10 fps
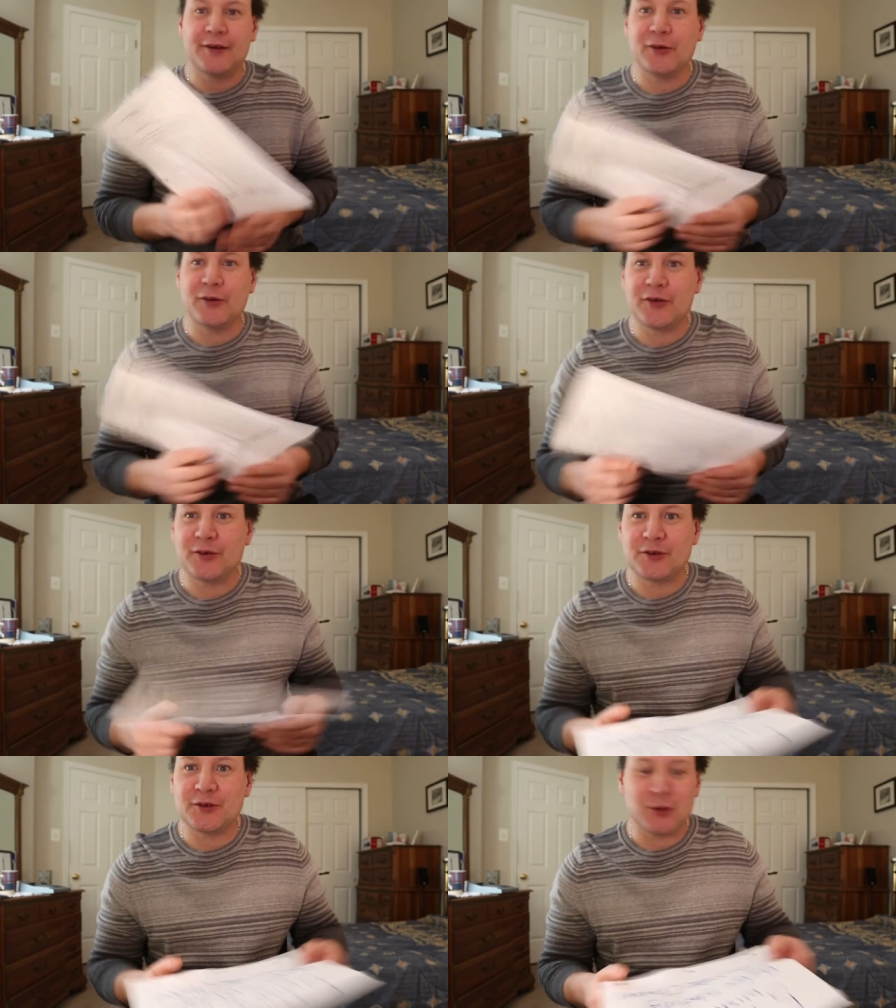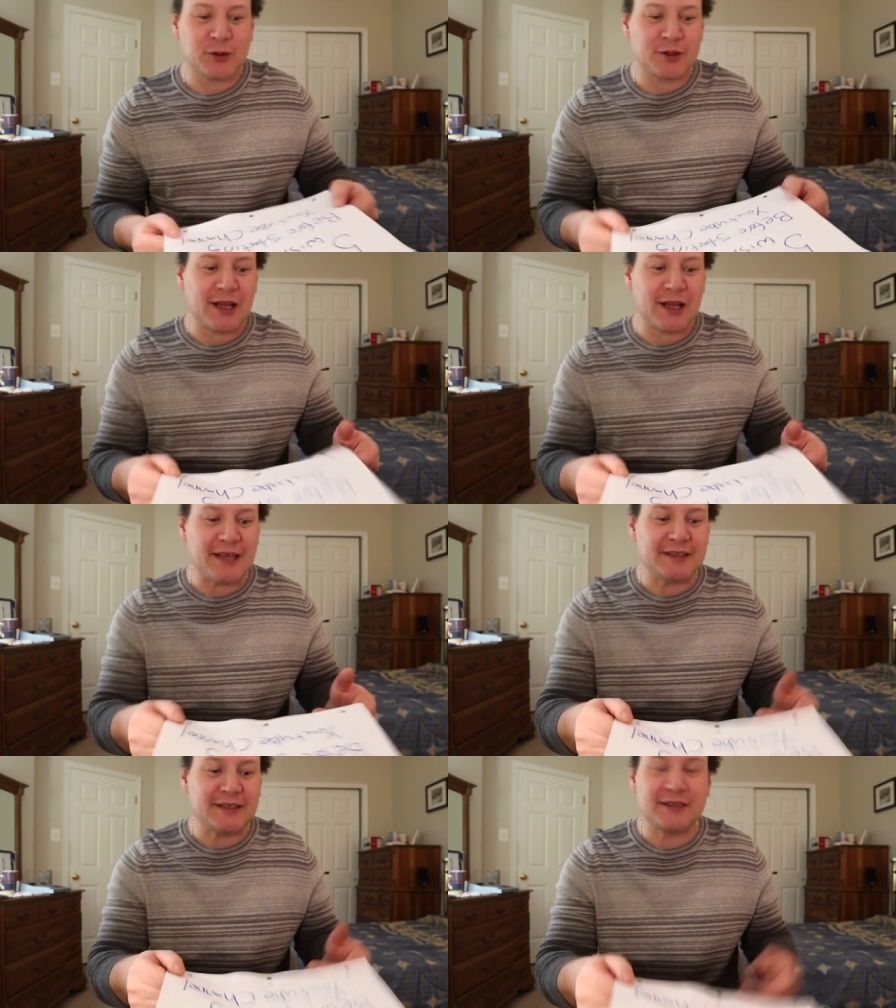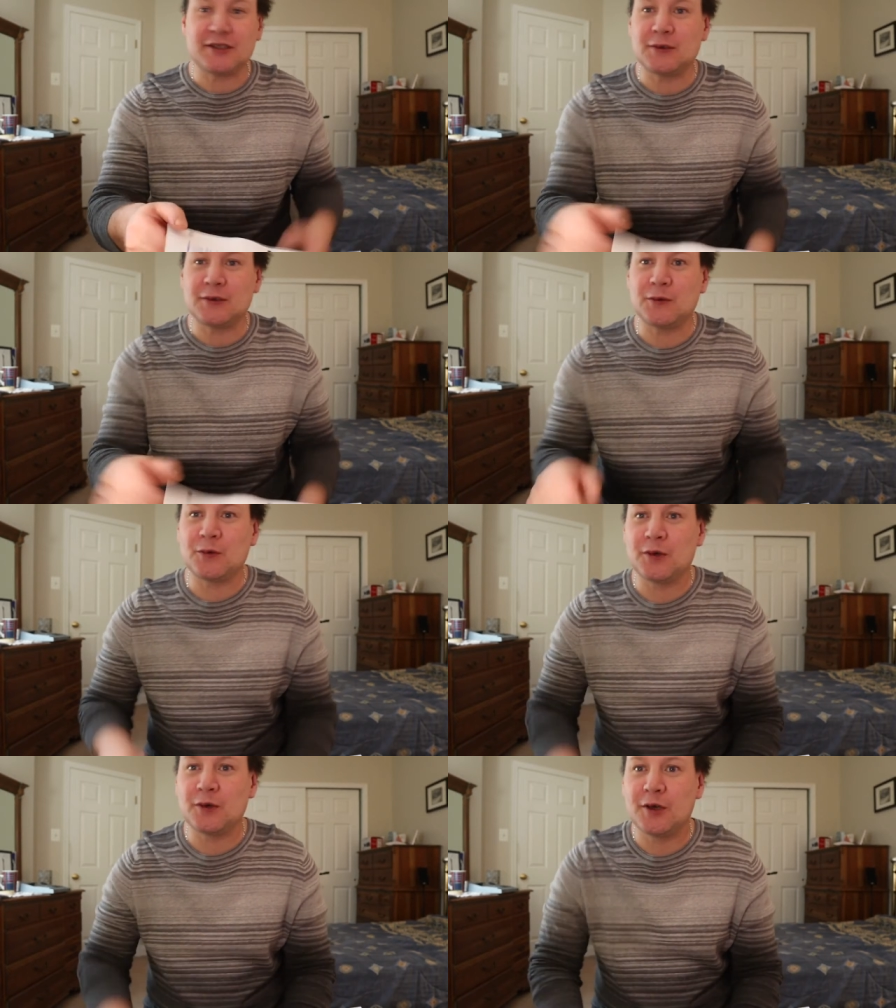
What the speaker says: There's no classes in school